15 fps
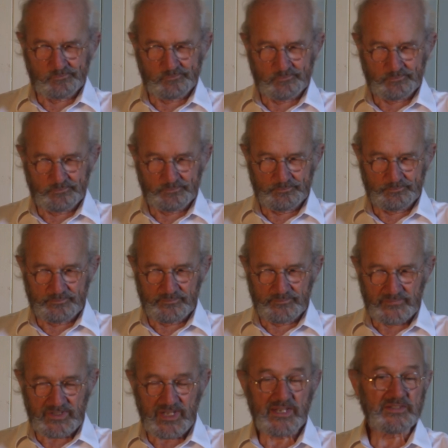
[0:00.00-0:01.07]
mm,
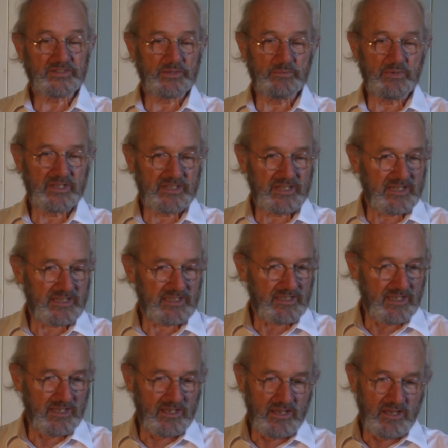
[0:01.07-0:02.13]
testimony
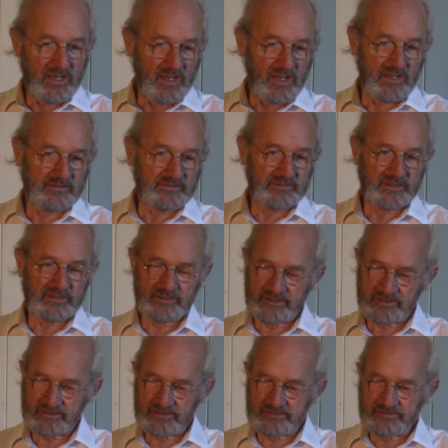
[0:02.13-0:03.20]
of a
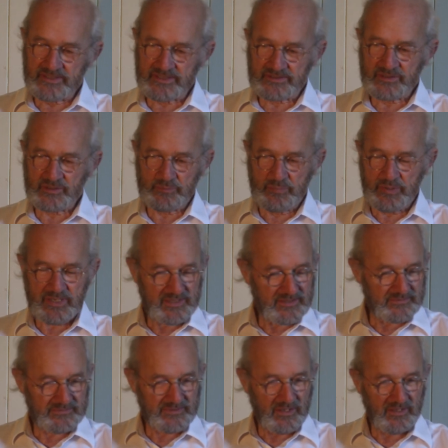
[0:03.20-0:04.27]
convicted
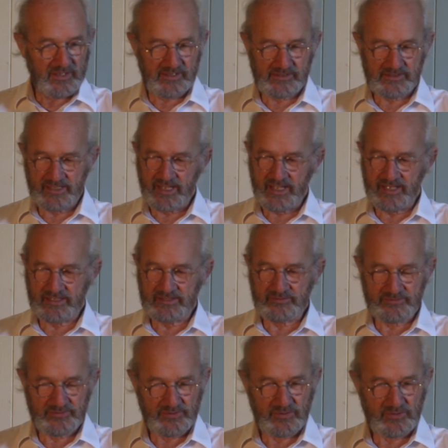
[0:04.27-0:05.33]
paedophile and
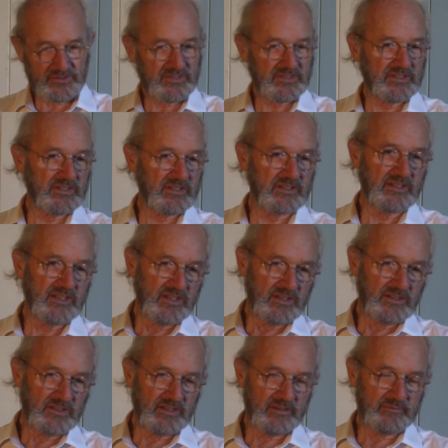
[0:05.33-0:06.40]
fraudster,
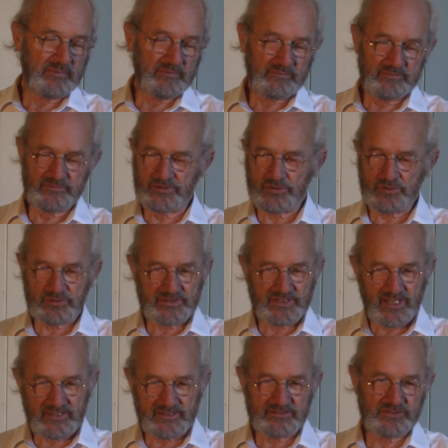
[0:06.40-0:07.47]
um,
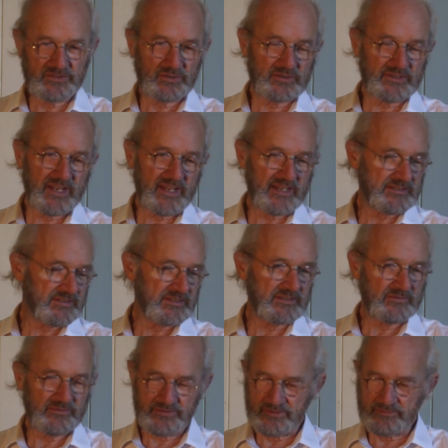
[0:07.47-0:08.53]

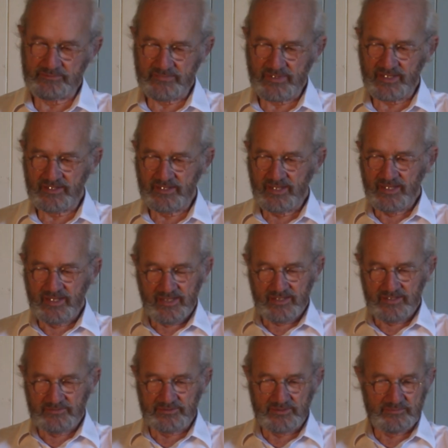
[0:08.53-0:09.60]
Thordarson uh, from, uh,
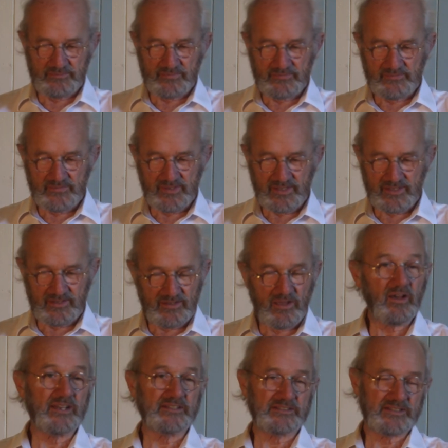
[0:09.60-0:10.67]
from uh,
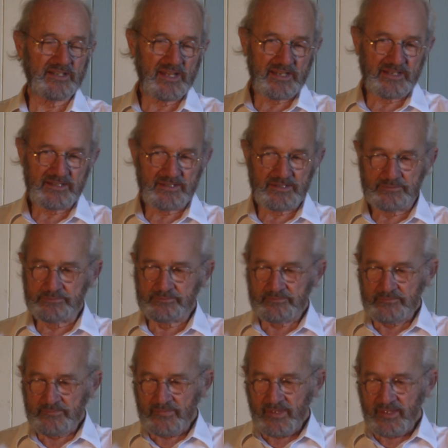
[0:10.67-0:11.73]
Iceland.
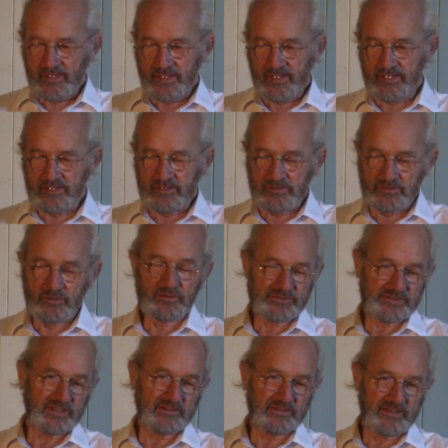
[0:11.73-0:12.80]
Uh,
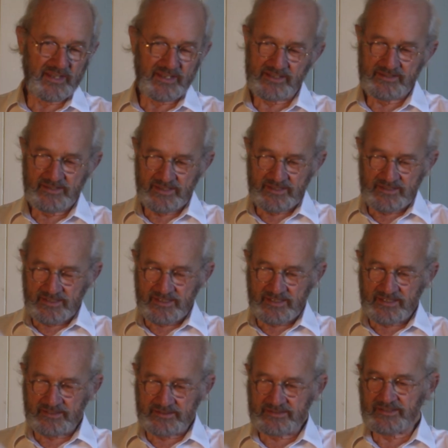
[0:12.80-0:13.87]
also, they
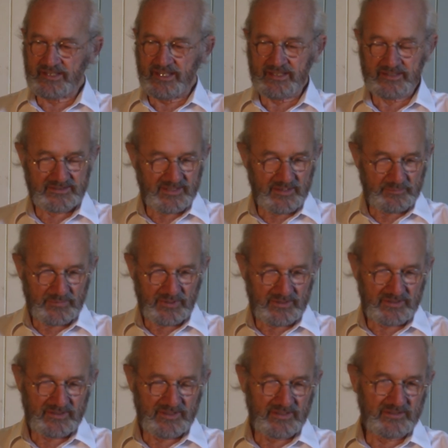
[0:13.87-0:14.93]
ex-
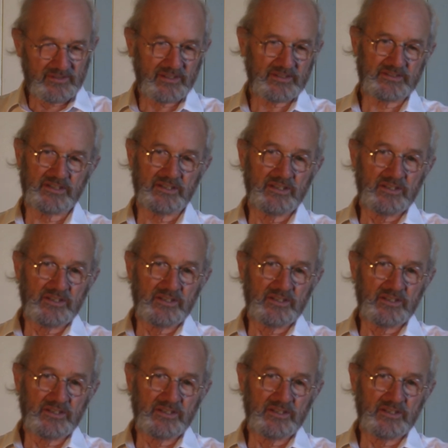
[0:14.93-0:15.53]
accepted that